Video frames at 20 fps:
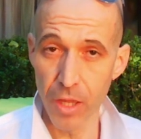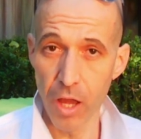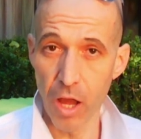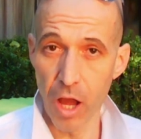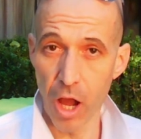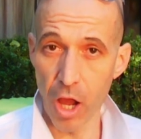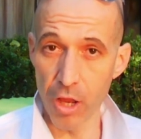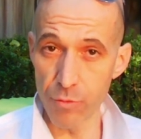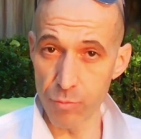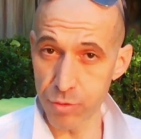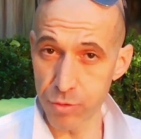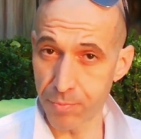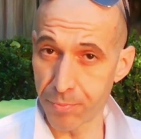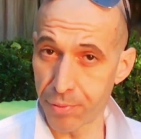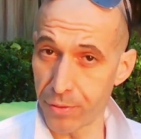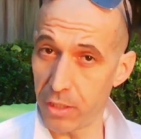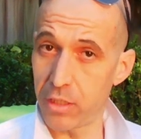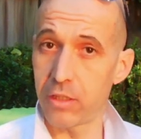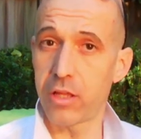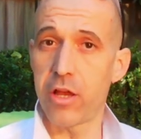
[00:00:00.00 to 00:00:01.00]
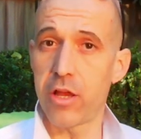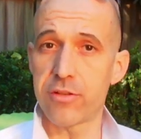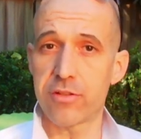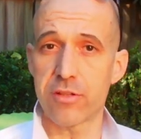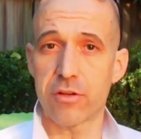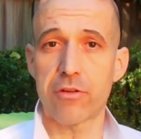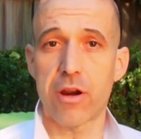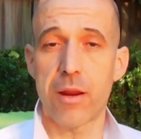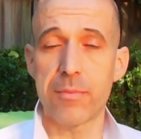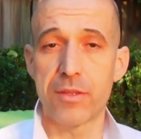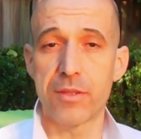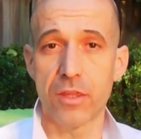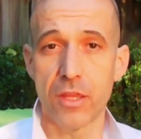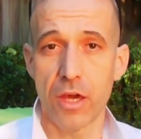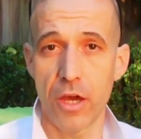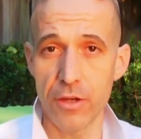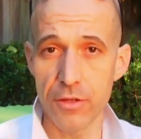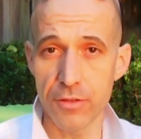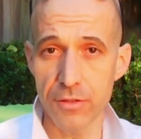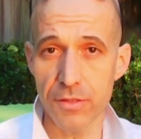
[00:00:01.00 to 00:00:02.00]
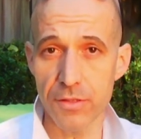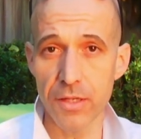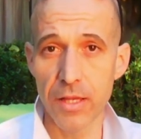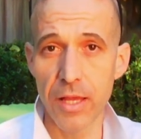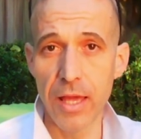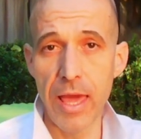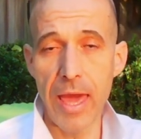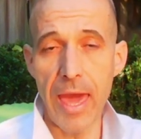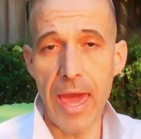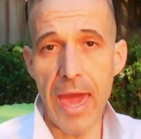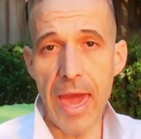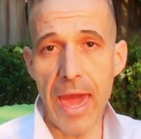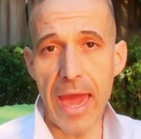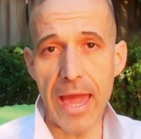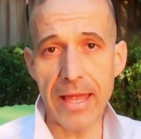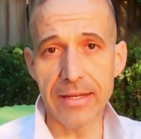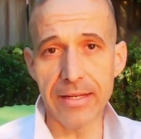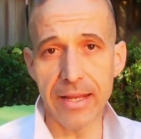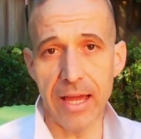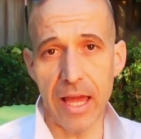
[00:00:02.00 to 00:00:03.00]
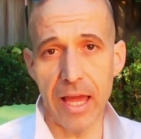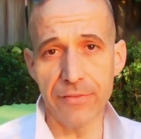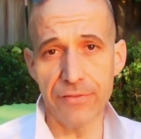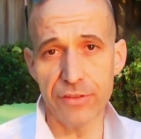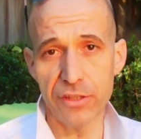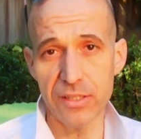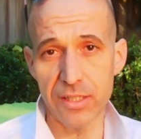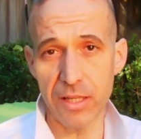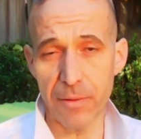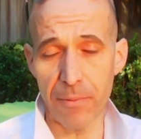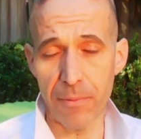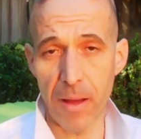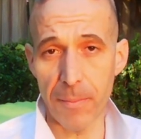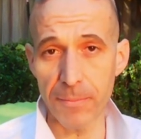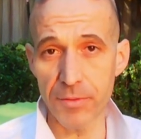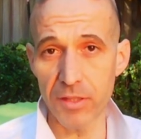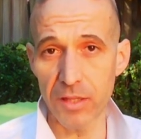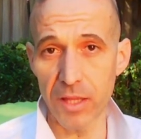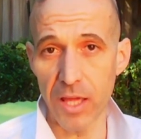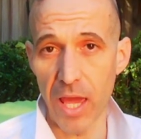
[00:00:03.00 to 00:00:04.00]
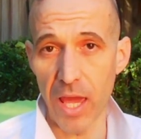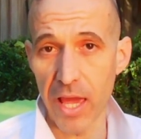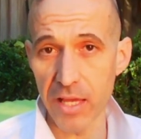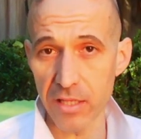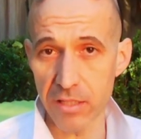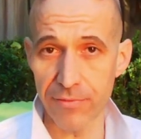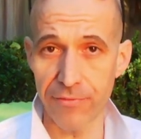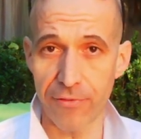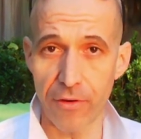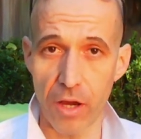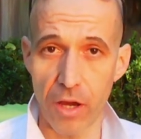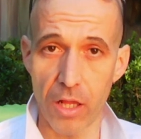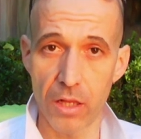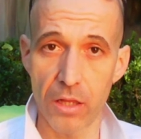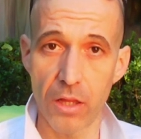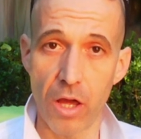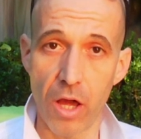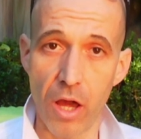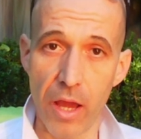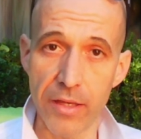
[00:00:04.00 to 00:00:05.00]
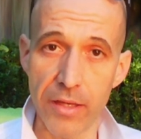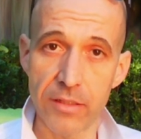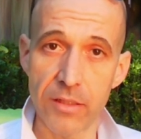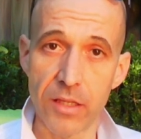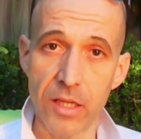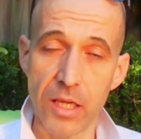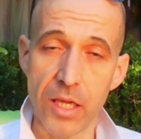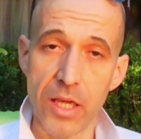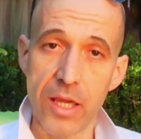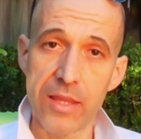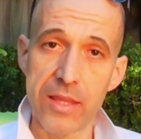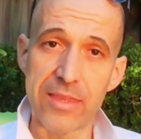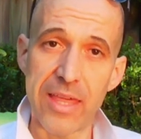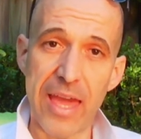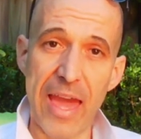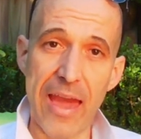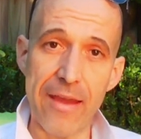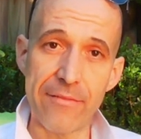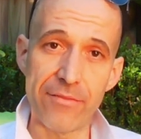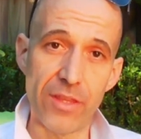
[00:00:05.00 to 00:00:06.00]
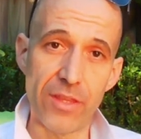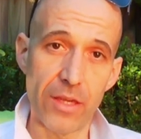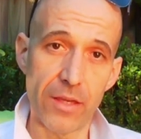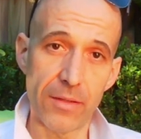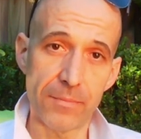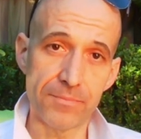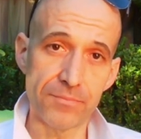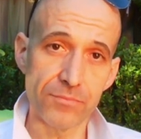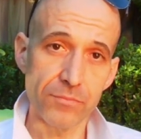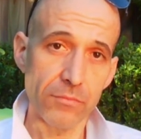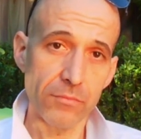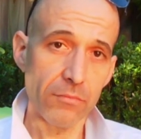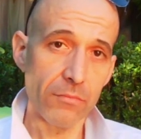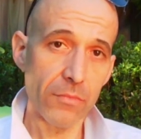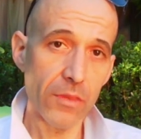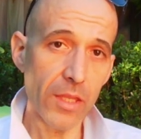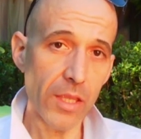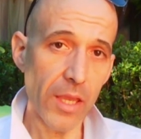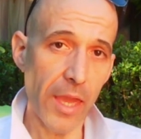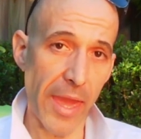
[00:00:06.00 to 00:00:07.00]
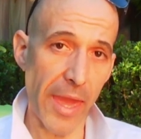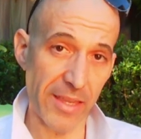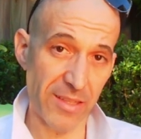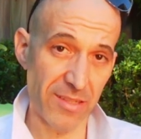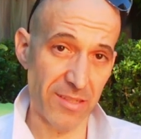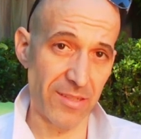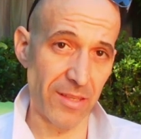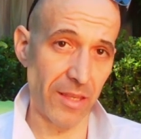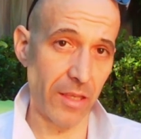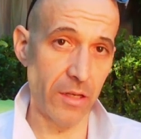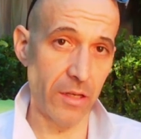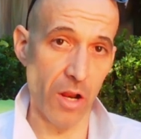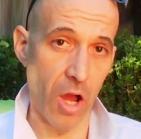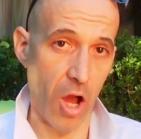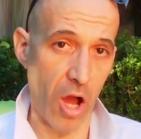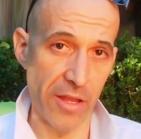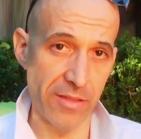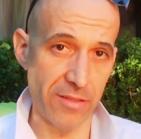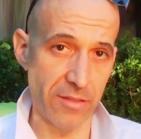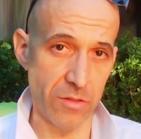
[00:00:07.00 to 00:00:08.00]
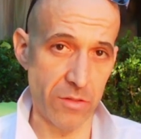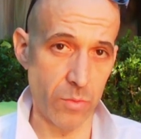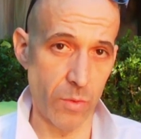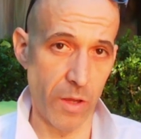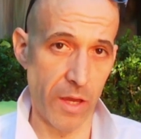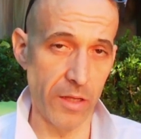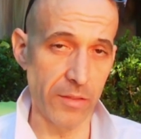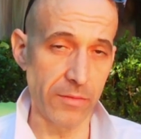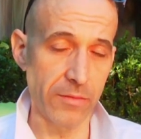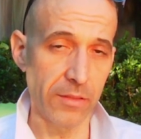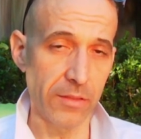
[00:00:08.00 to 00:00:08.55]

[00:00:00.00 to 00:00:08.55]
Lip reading: I was pretty close to grabbing those, and if you step up to their S-Fire line, they have the XC9s as well.